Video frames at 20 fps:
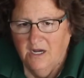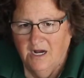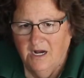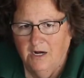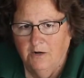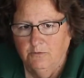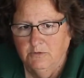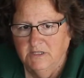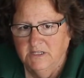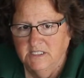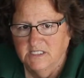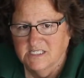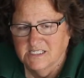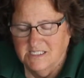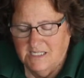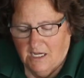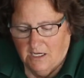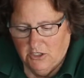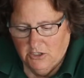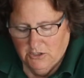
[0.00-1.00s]
are with the
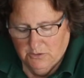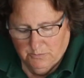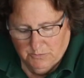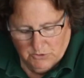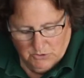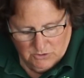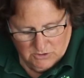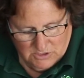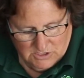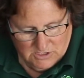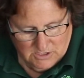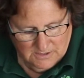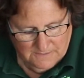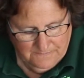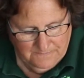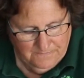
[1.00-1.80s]
solubles.